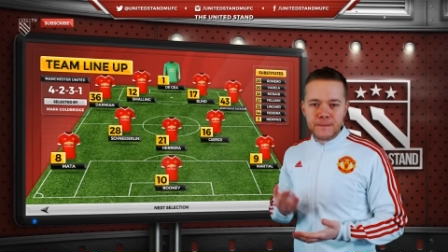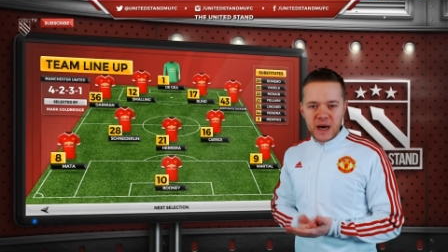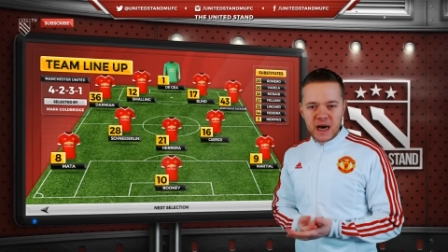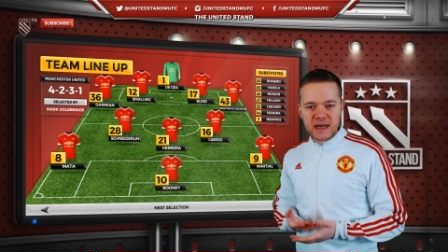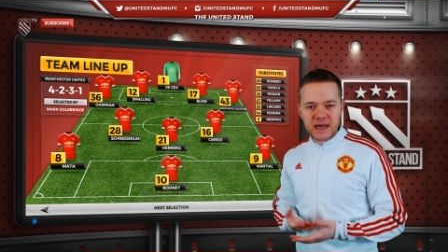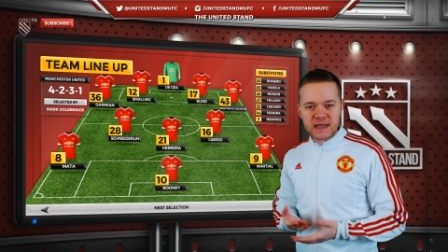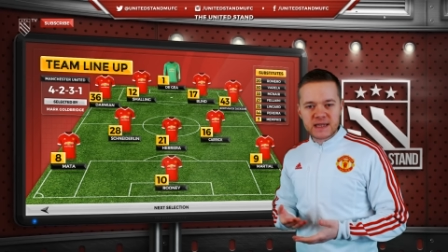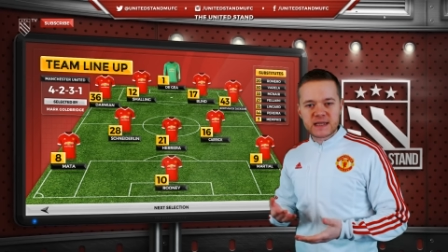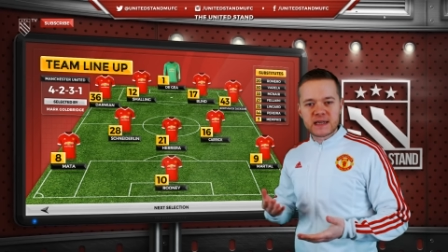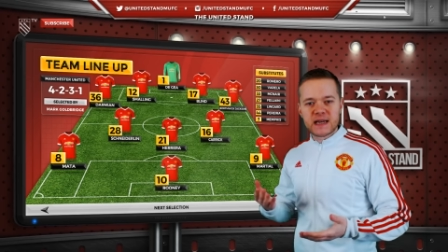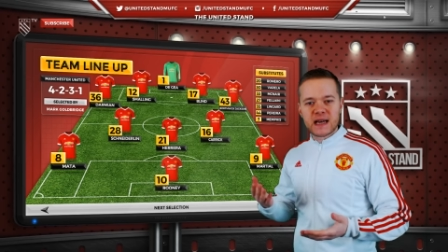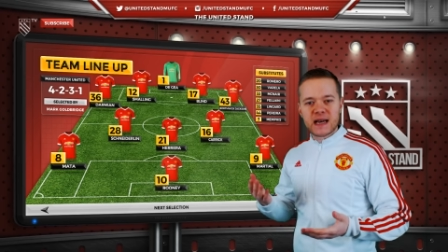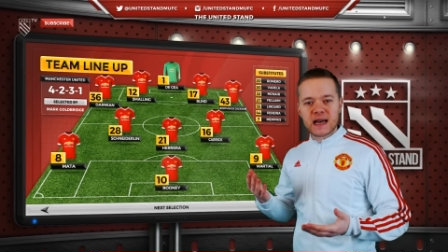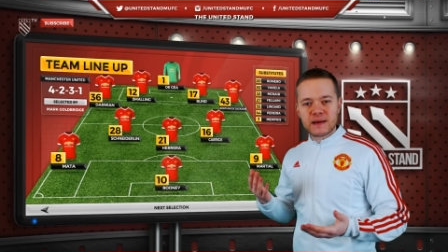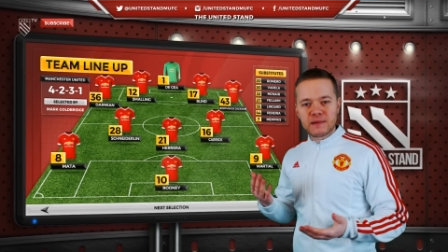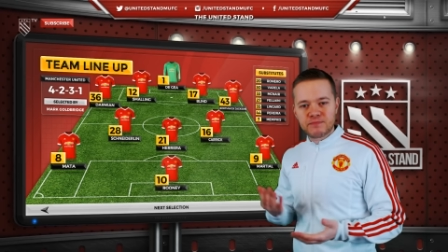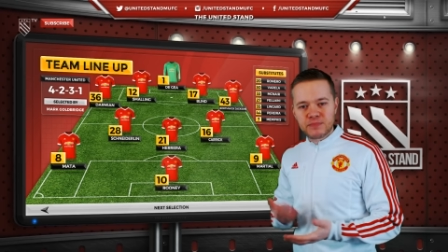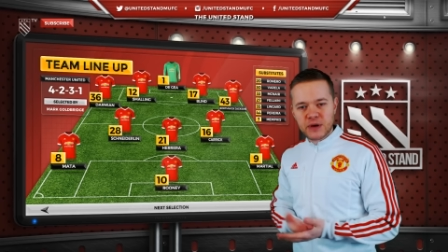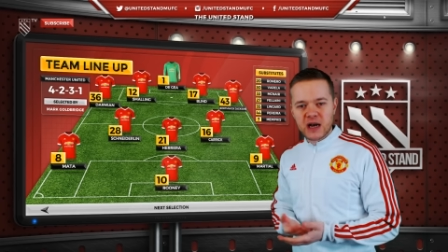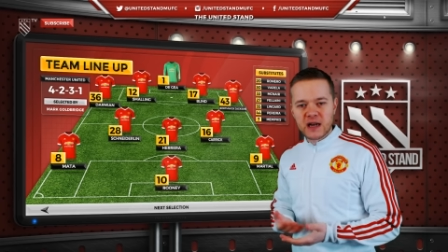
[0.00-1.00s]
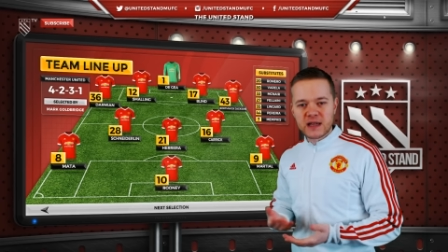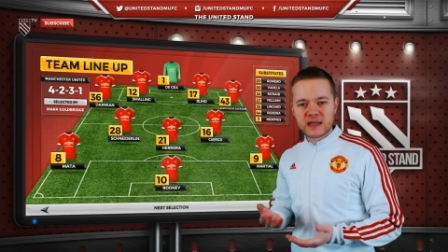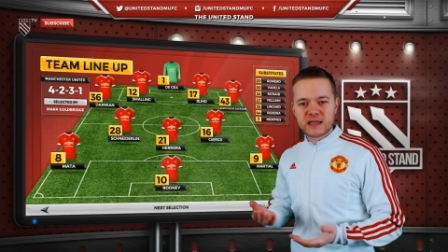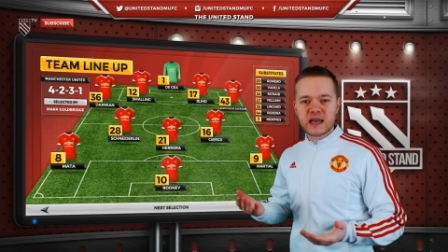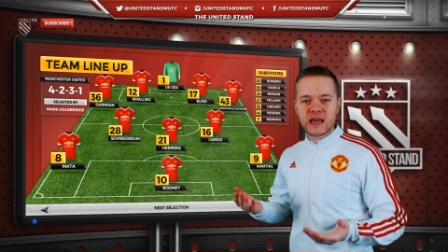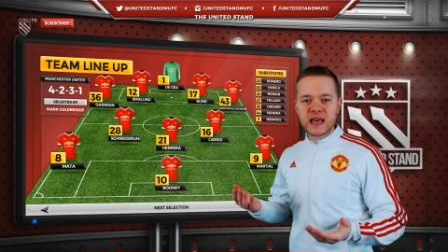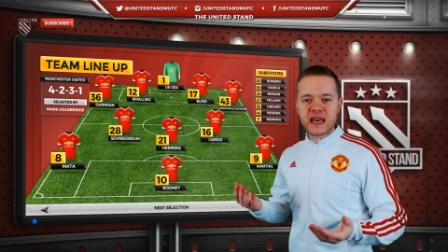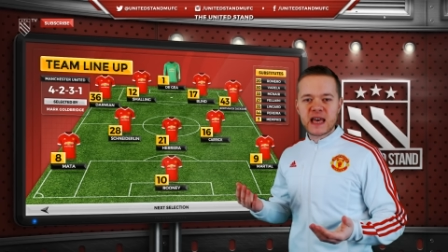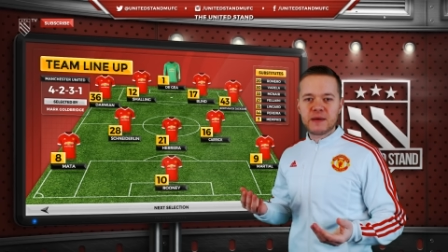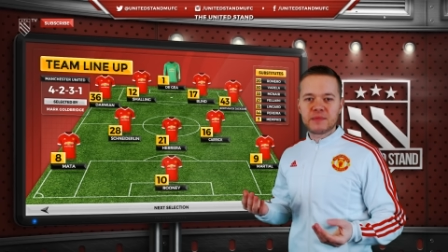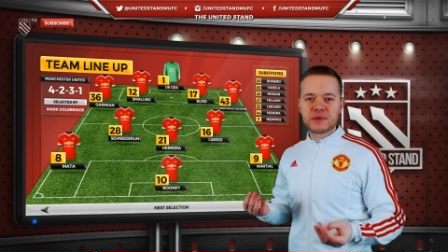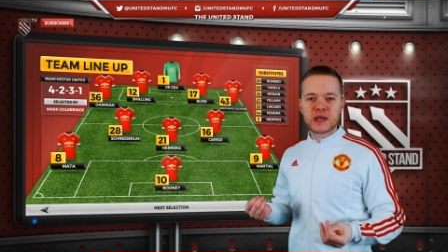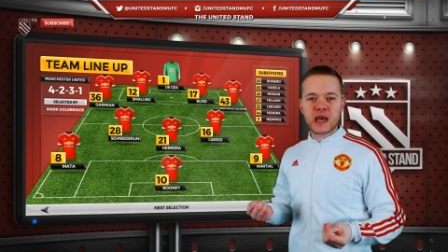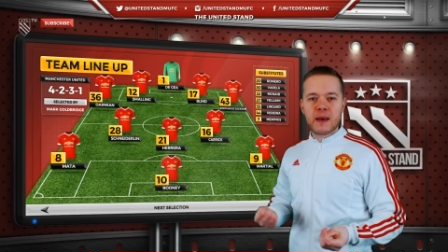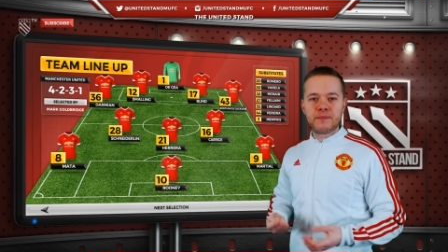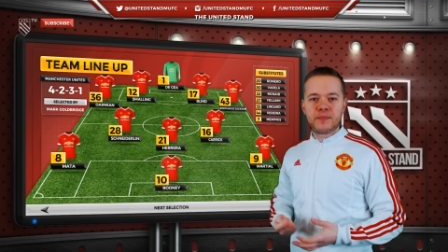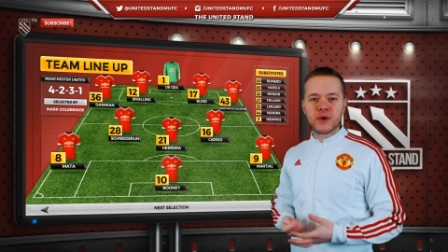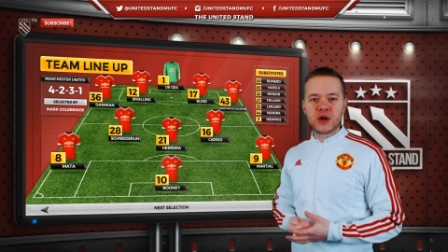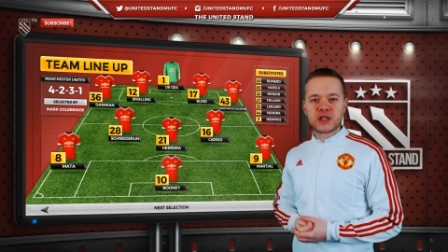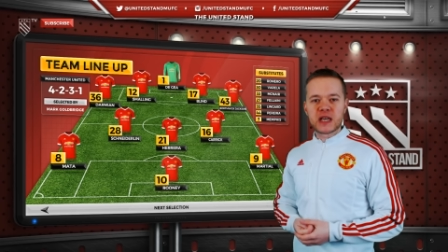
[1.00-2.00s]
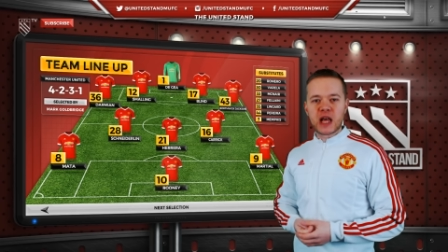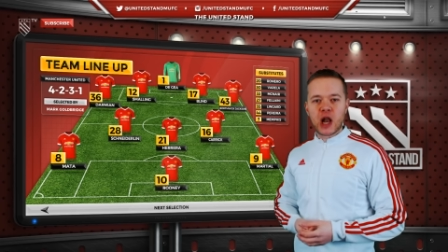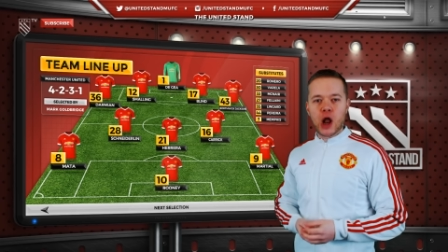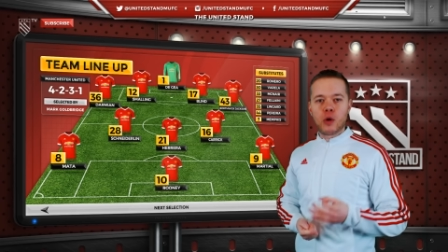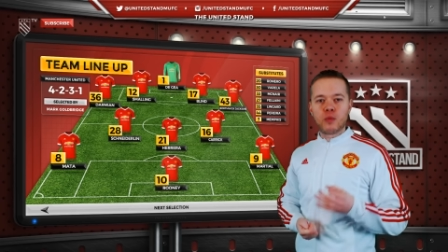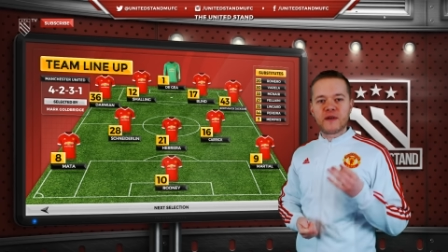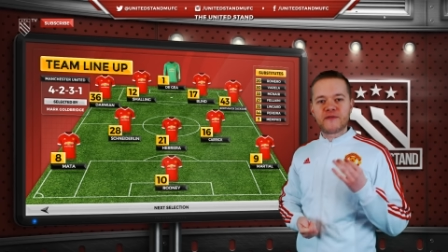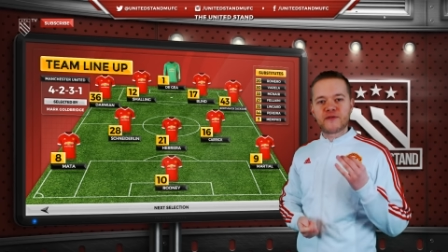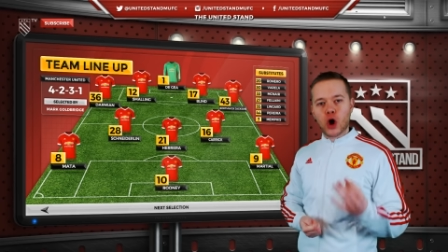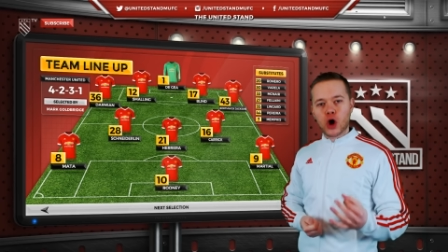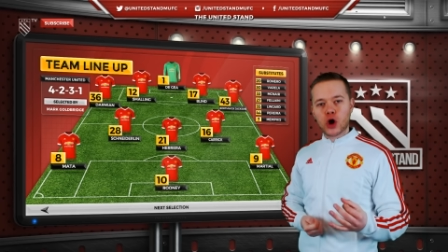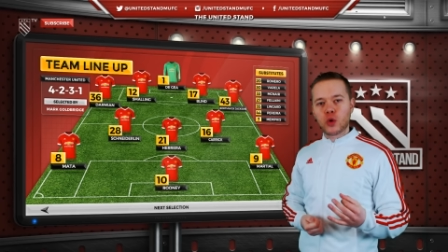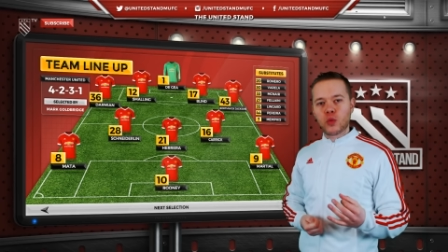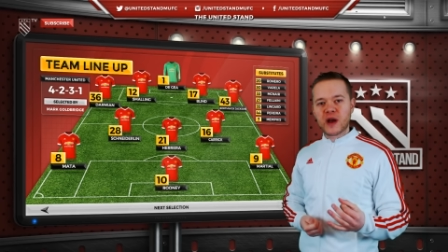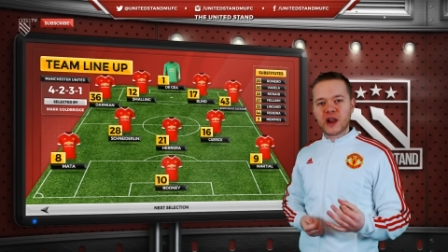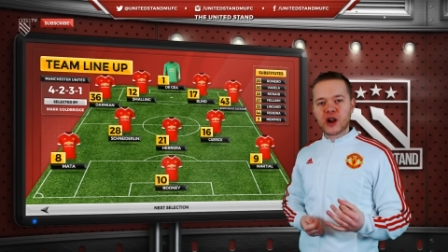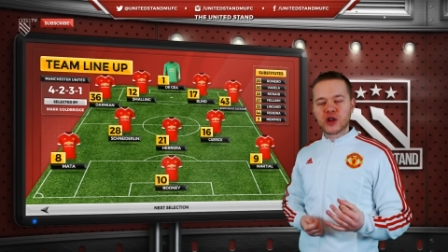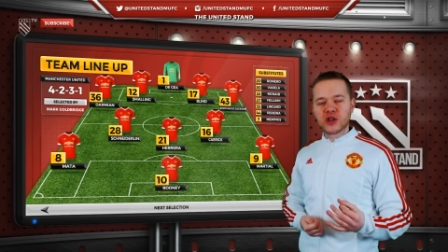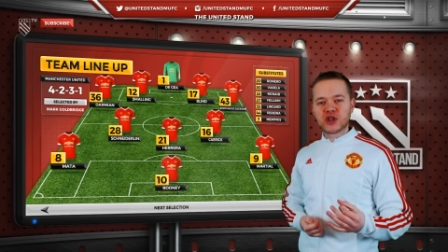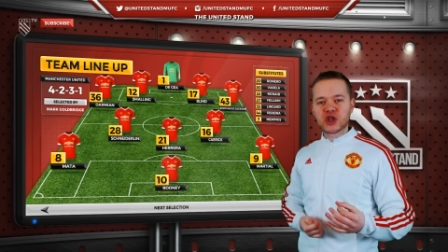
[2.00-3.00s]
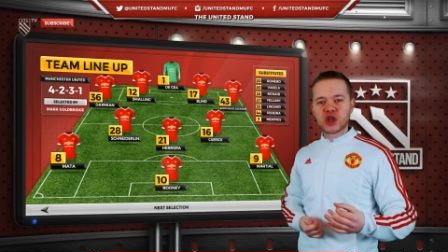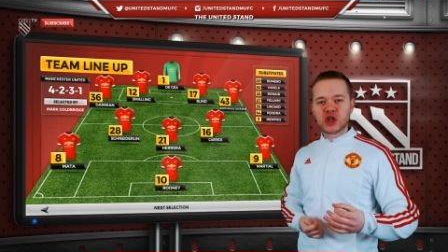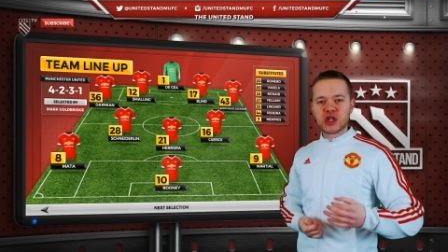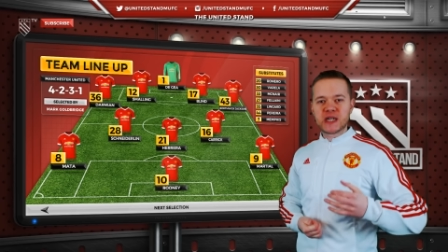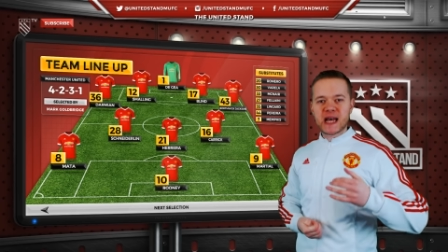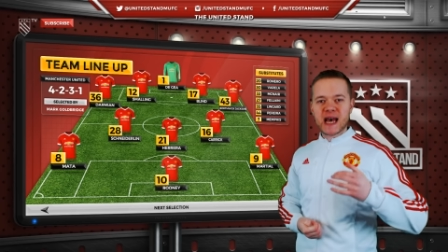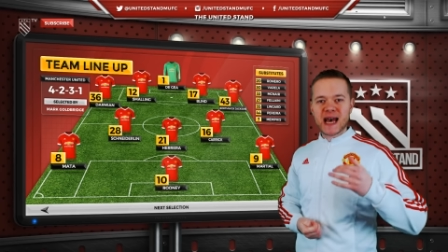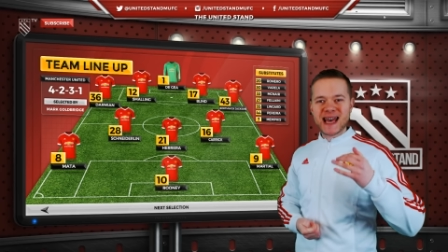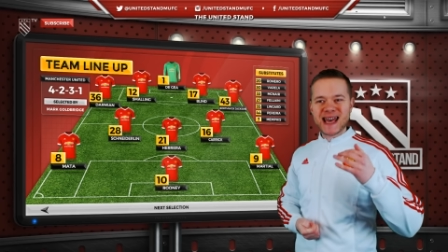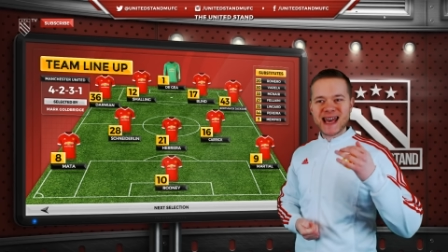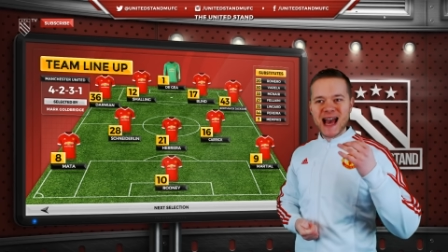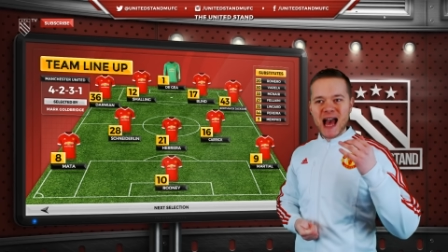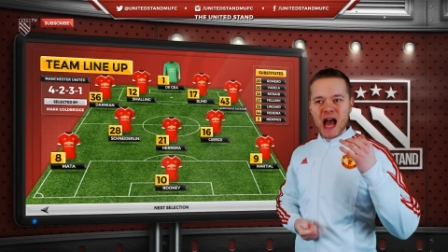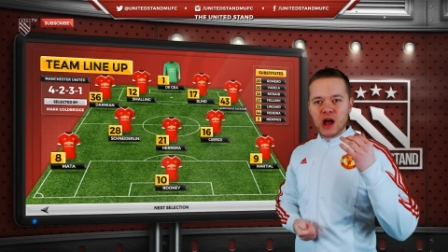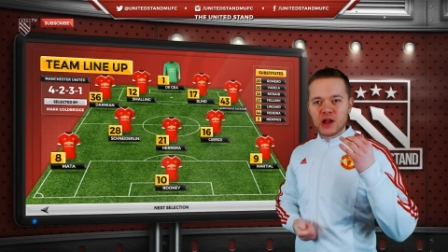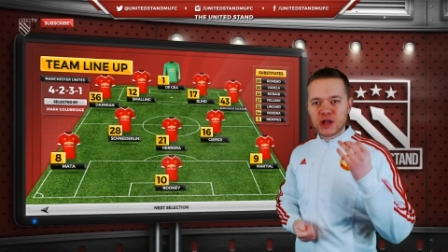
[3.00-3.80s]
But, but, he keeps saying but a lot. We've got to win on Sunday.